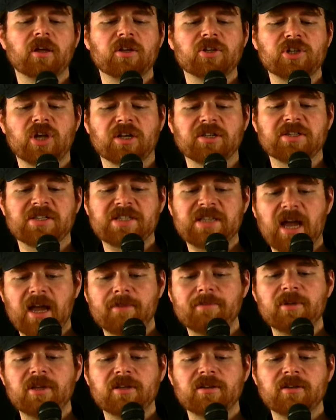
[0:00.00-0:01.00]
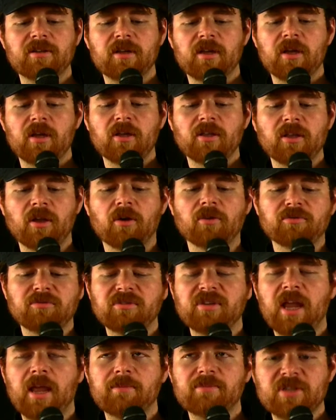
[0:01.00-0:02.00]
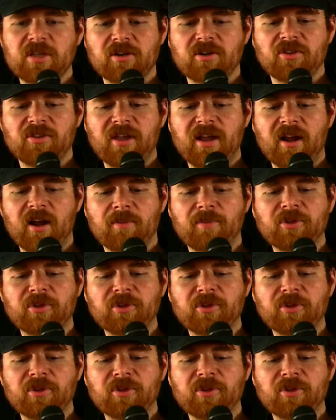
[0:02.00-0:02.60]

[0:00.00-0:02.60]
John Simon, names that are there,